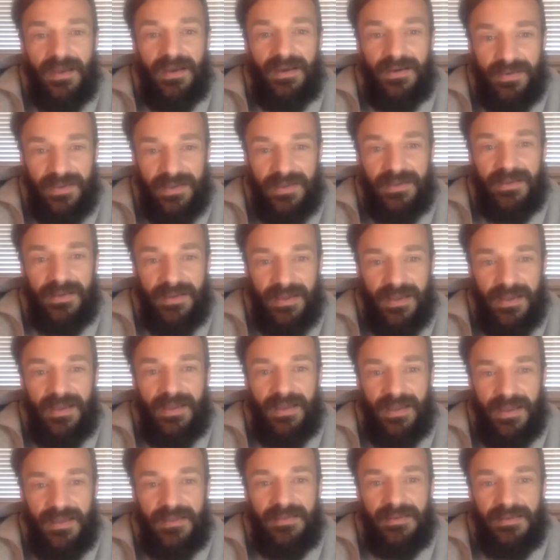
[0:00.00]
Okay.
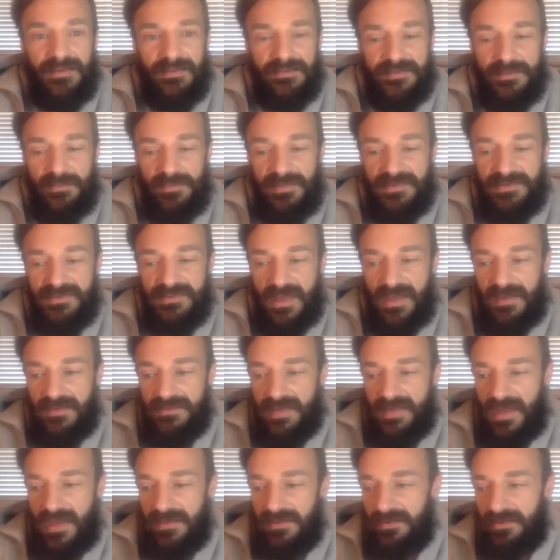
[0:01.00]
And Timmy, is
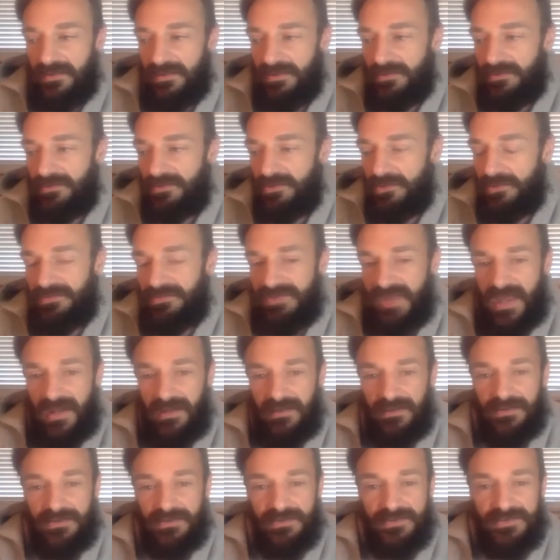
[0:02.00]
that your YouTube
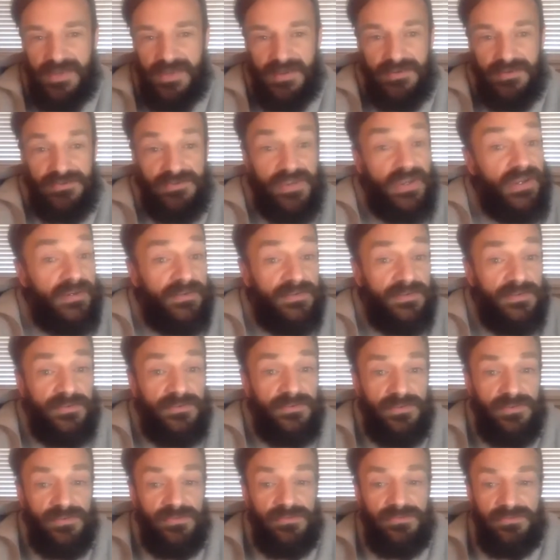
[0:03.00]
channel, or is that a shared
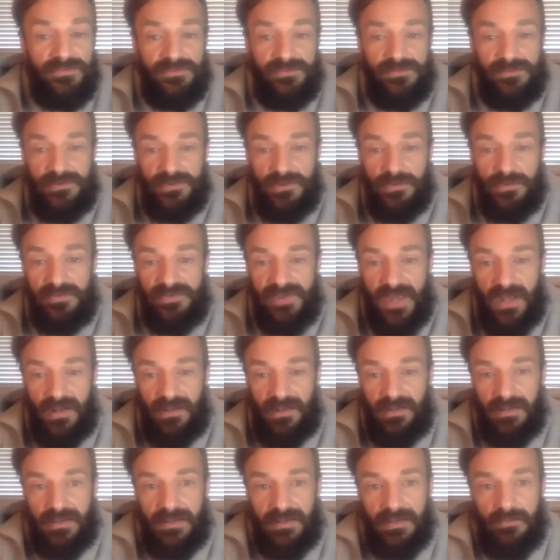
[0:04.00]
YouTube
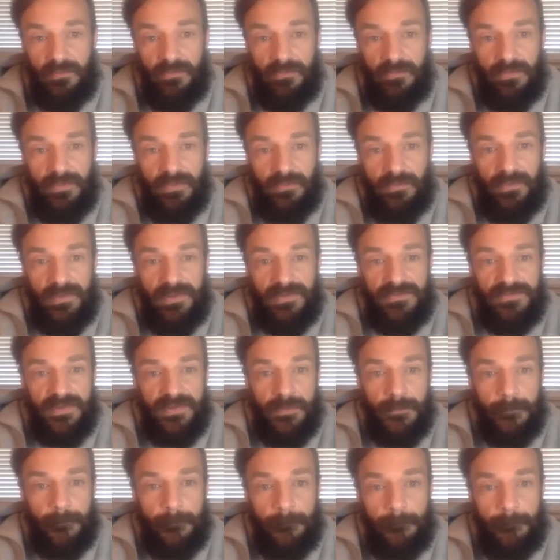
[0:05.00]
channel? Like what is it?